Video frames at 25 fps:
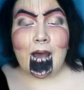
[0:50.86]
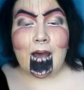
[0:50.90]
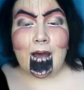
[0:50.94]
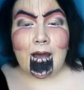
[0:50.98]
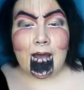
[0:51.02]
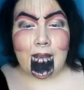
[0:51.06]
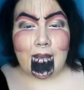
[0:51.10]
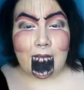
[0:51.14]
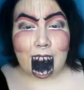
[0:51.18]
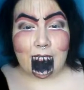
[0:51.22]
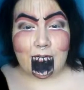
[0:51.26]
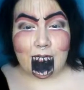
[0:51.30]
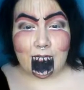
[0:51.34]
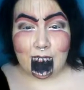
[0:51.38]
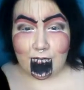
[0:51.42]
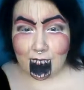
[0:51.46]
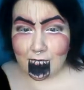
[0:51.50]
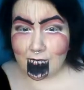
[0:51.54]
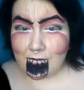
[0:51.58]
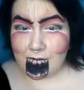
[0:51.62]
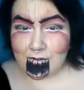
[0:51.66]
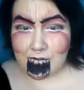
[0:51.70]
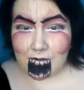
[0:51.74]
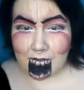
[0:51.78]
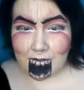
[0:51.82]
And if you
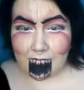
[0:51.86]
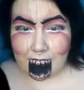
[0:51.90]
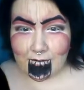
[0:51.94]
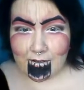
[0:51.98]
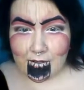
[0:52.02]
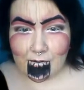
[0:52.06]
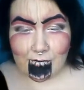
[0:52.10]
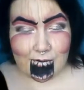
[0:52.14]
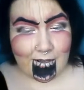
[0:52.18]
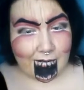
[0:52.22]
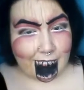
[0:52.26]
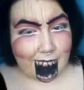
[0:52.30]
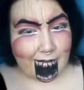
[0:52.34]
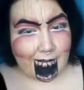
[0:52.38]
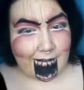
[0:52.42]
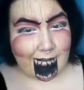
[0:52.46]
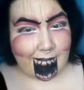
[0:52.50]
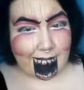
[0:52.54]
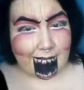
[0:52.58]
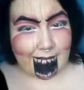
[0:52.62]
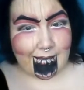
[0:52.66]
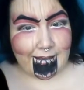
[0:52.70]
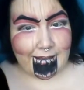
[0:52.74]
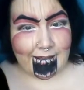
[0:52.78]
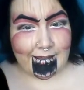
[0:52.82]
do enjoy the video, give it a
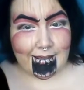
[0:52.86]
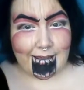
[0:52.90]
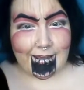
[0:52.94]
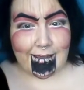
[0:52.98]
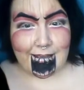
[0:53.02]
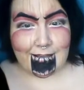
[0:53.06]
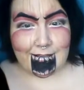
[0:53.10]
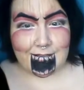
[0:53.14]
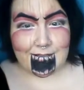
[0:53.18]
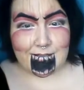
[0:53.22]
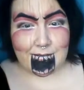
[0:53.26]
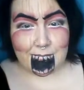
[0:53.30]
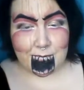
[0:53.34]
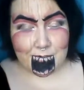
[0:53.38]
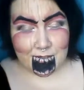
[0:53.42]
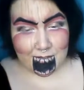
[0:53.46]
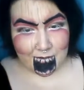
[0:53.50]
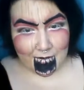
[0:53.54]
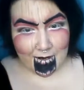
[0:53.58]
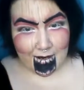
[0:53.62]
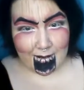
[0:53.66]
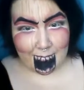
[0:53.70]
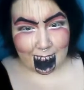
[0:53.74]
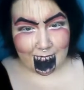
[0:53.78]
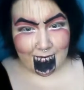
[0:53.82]
little like and
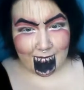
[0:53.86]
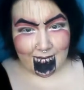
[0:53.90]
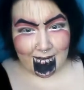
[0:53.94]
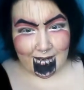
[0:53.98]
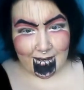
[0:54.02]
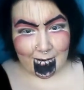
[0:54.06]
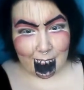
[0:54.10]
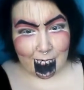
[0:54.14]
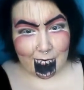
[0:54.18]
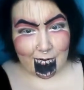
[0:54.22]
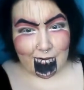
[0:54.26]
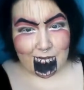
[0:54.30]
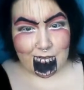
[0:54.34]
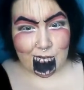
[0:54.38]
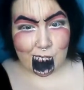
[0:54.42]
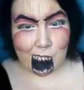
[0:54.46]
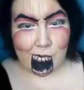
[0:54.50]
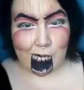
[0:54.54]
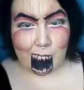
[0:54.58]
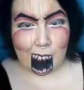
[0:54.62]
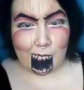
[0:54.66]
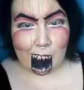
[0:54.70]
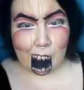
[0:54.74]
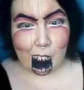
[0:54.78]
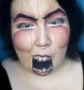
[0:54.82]
subscribe today because there
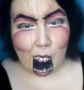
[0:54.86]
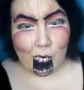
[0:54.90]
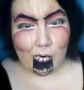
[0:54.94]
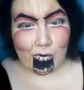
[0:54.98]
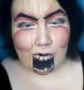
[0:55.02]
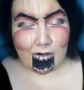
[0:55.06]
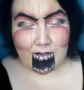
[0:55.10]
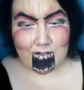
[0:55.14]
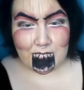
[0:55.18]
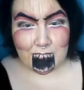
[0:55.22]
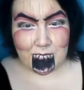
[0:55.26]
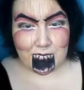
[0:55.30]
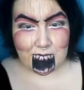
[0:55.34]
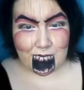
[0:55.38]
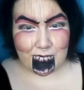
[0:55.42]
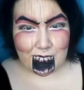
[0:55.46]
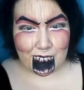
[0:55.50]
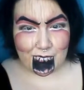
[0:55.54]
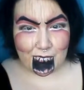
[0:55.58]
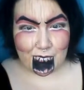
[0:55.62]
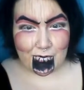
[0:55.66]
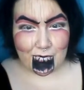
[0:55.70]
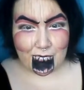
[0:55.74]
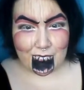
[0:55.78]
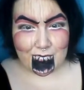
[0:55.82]
will be more Christmas
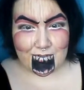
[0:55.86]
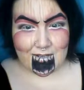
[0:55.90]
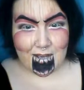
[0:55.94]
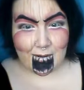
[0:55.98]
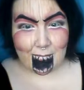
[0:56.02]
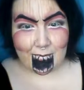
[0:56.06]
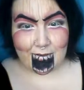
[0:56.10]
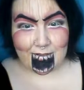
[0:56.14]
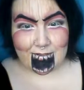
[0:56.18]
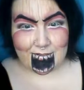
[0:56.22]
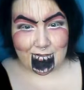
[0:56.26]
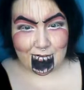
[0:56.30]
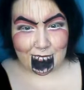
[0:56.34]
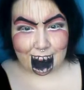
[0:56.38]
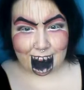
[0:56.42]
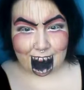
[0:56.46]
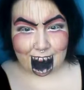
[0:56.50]
tutorials coming soon.